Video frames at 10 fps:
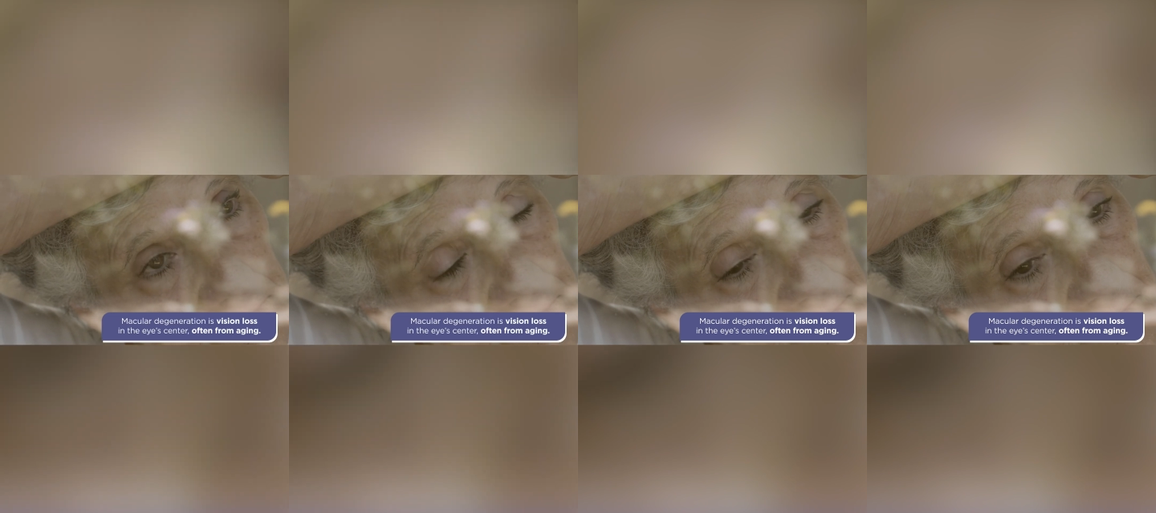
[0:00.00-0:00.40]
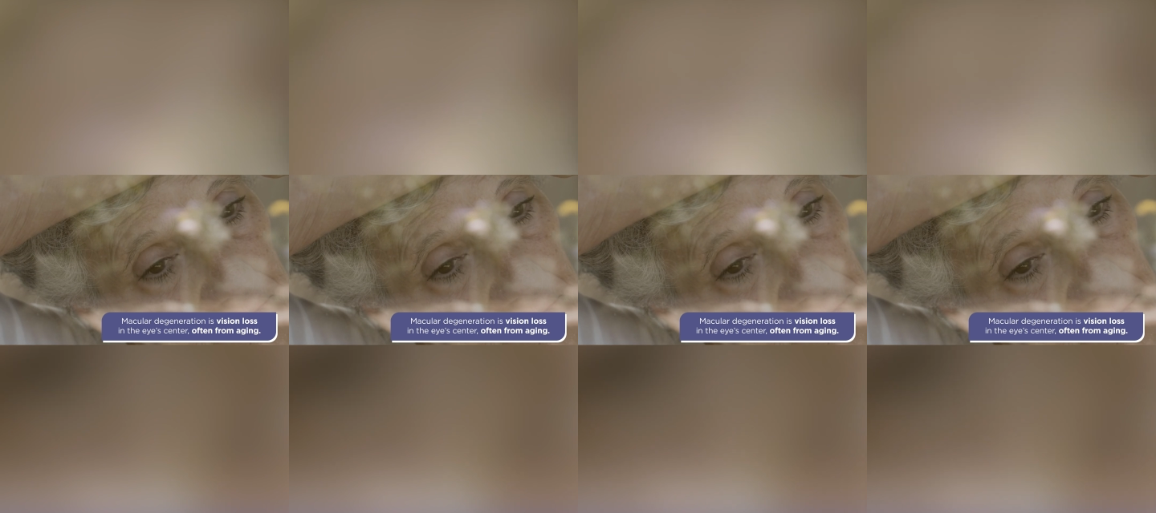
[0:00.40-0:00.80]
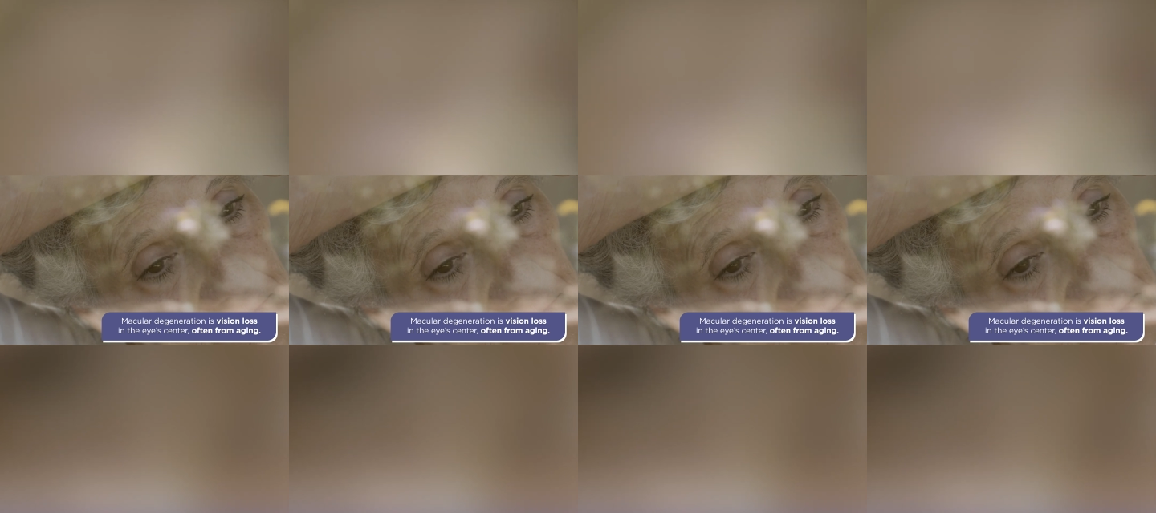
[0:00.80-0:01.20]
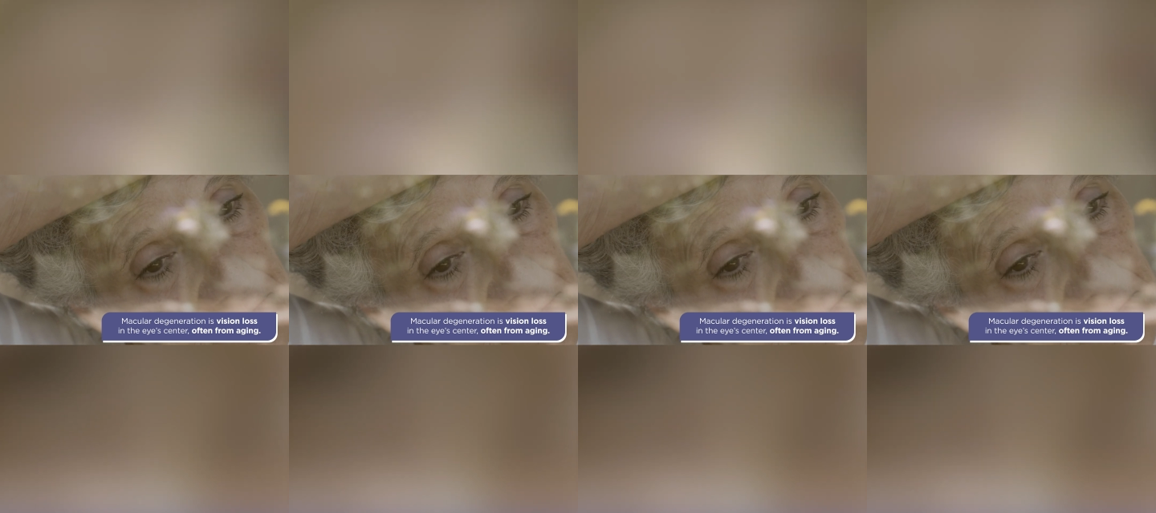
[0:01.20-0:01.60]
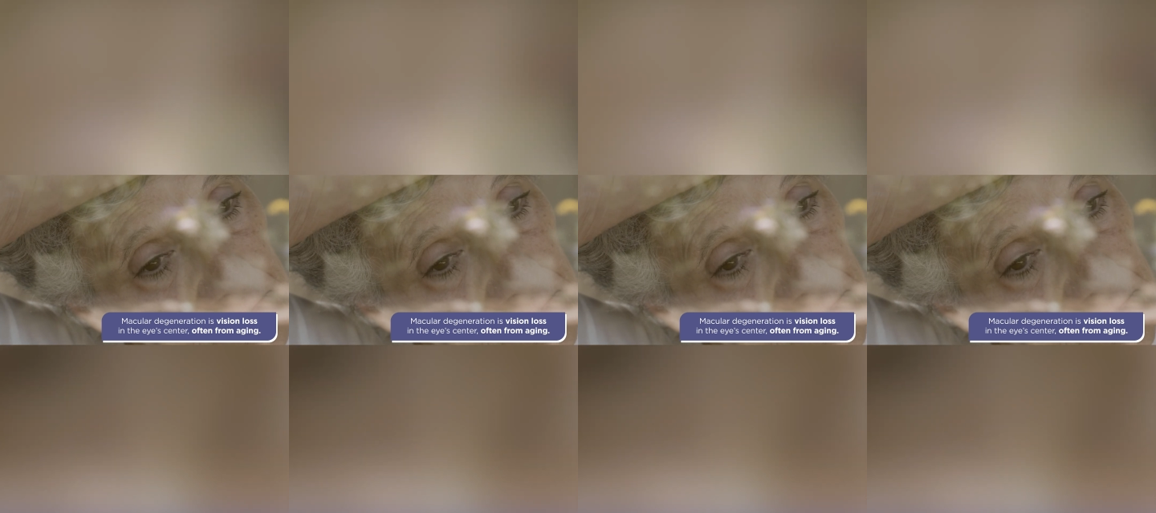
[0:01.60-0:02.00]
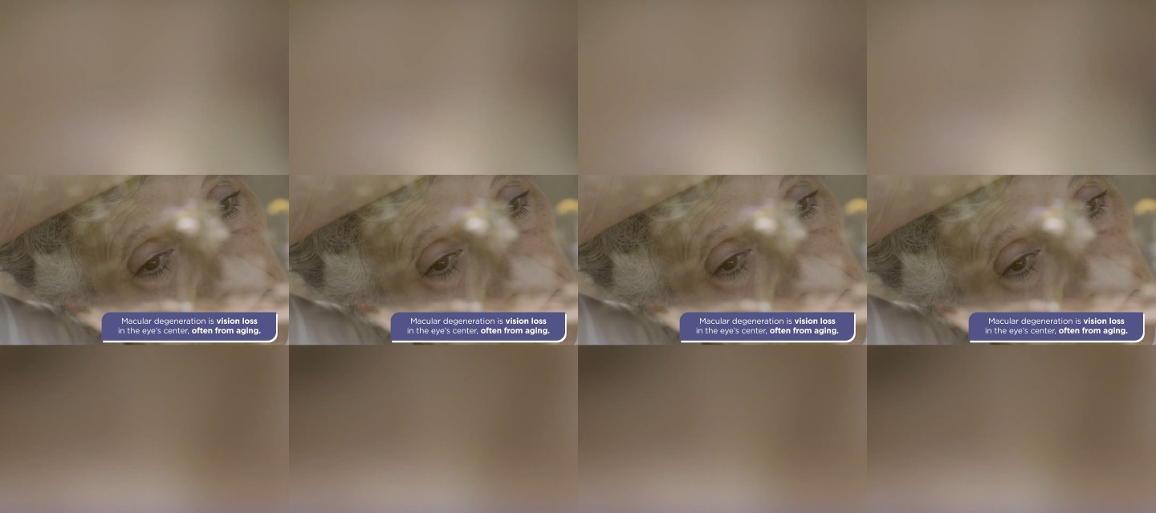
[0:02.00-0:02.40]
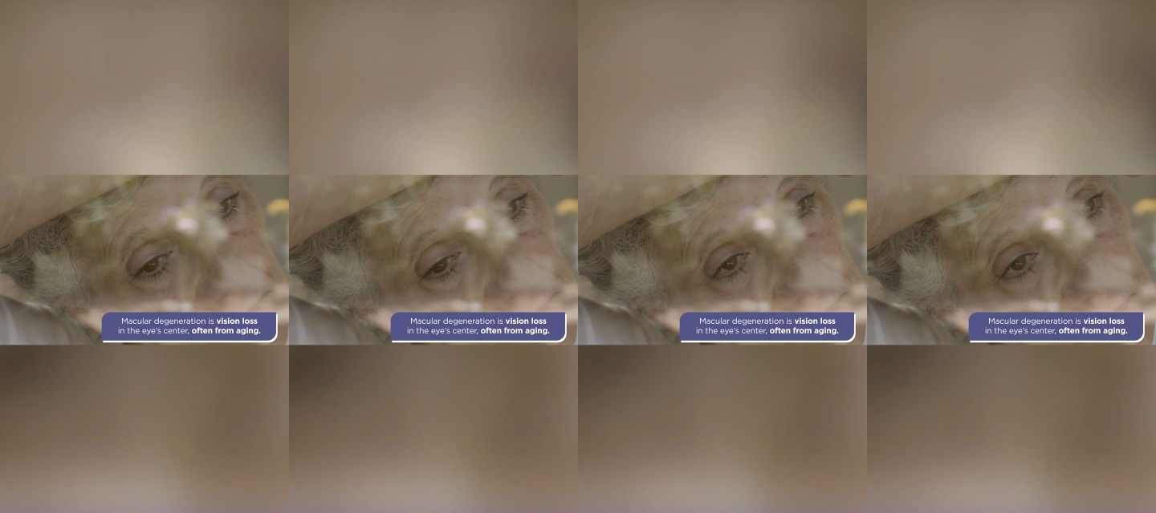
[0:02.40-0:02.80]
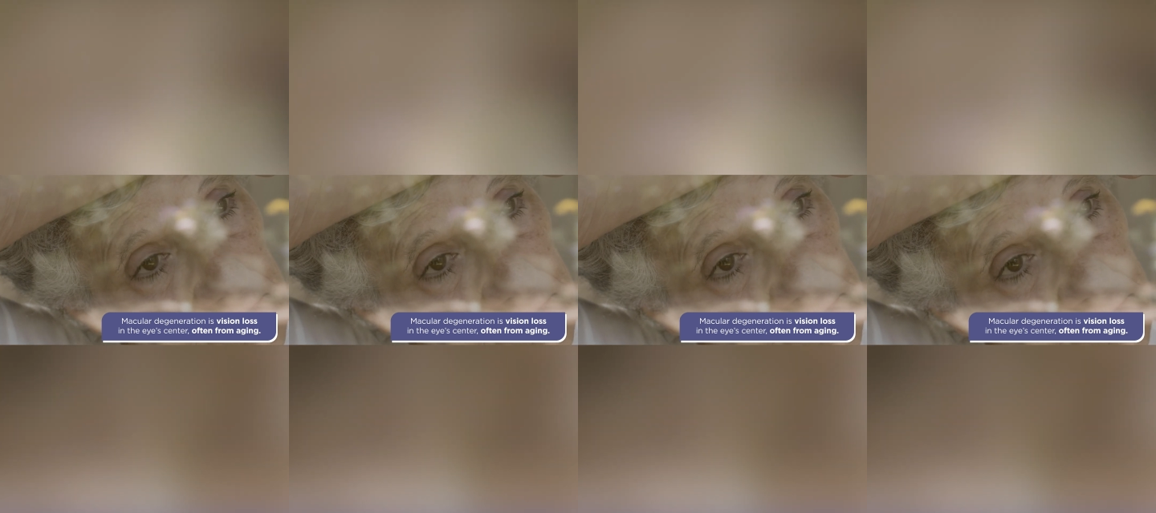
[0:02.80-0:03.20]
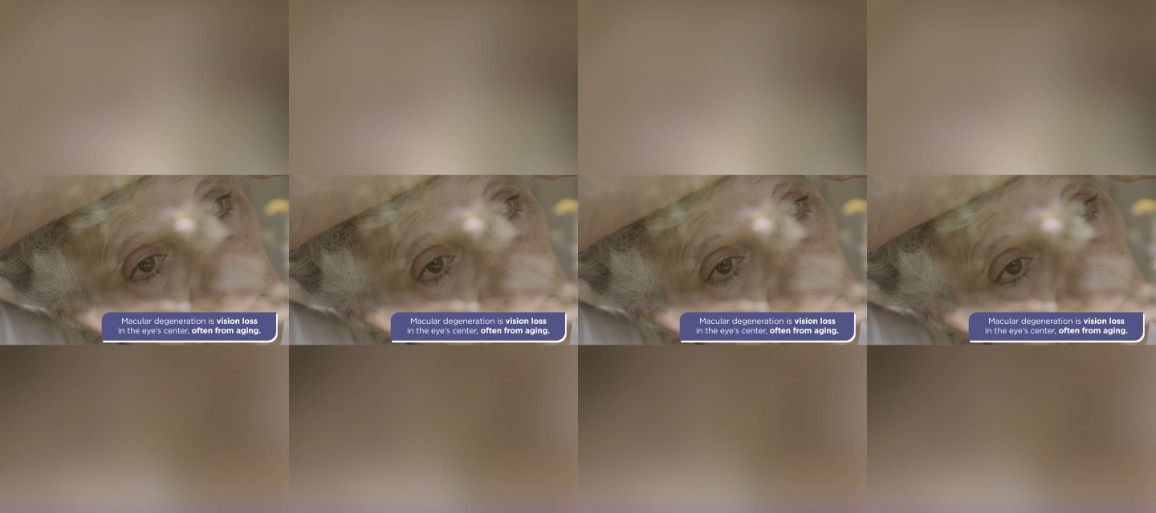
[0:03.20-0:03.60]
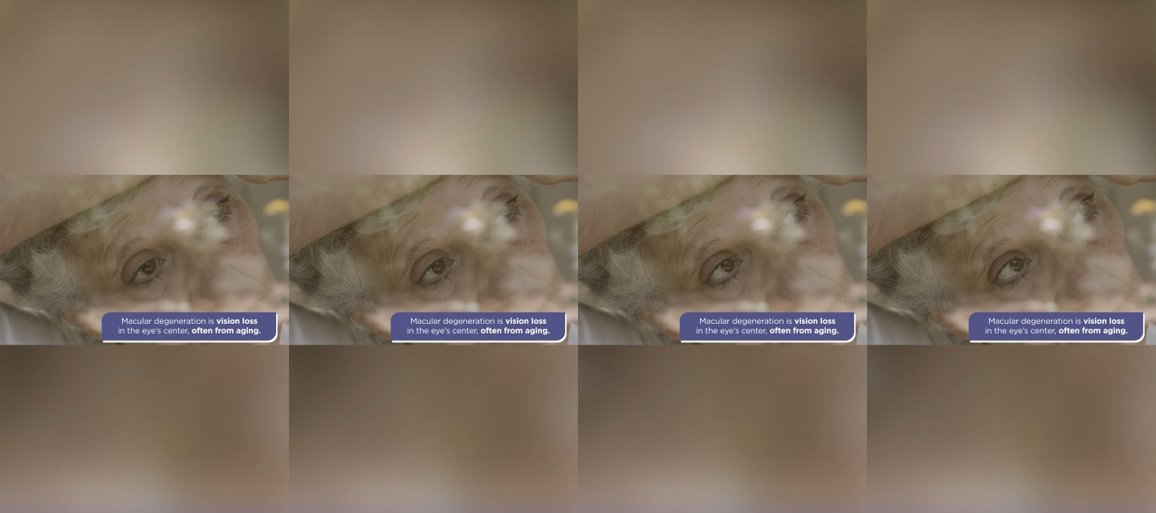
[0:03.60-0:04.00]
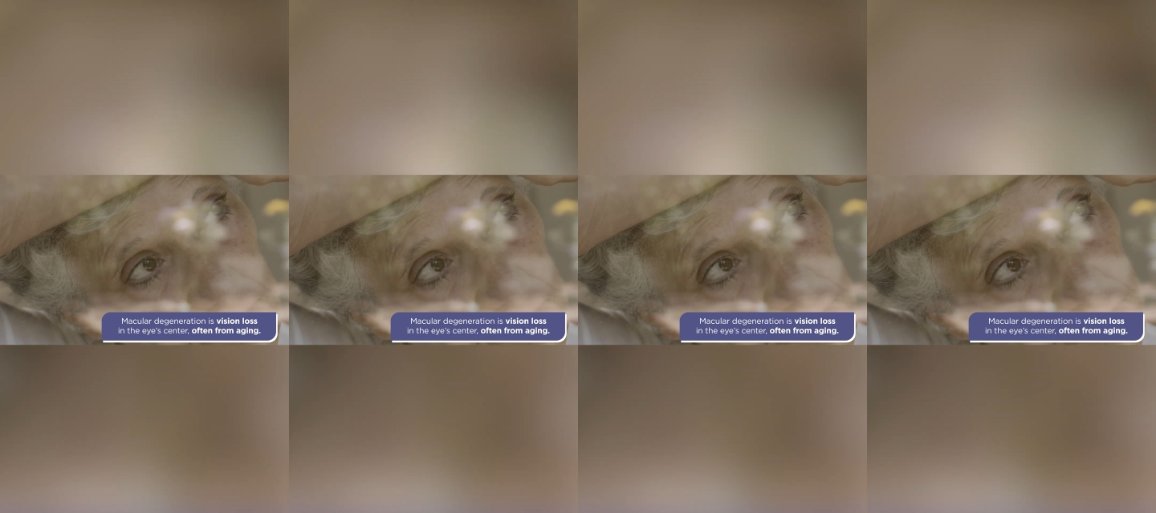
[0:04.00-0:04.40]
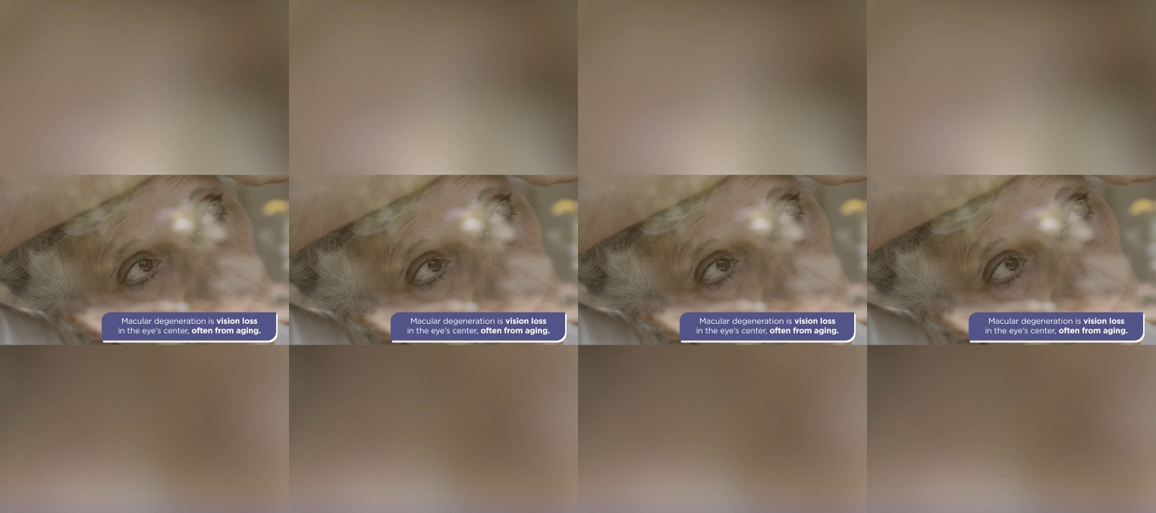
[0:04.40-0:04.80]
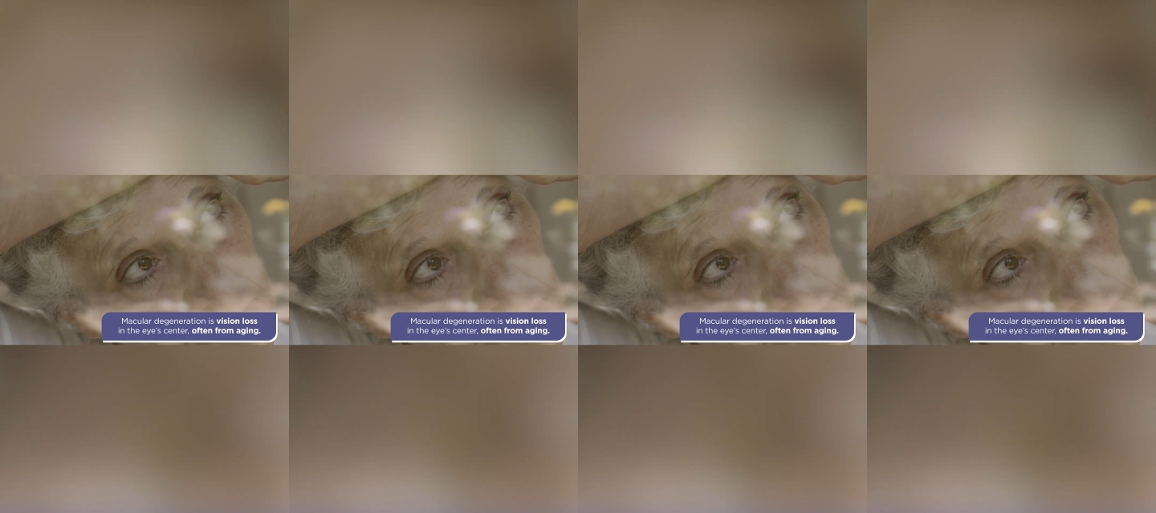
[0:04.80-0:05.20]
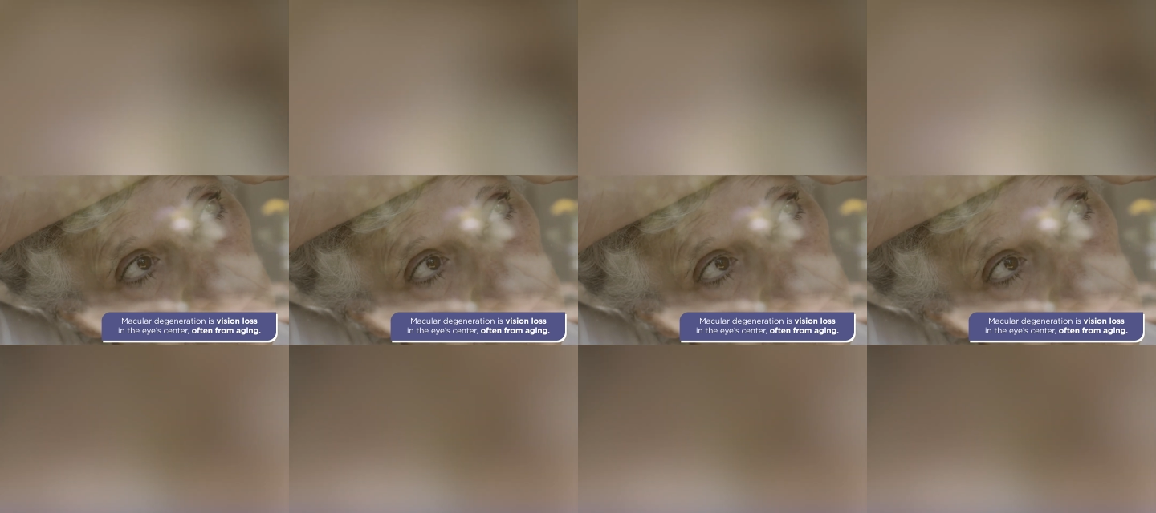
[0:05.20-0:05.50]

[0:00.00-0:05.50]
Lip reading: (no speaker visible)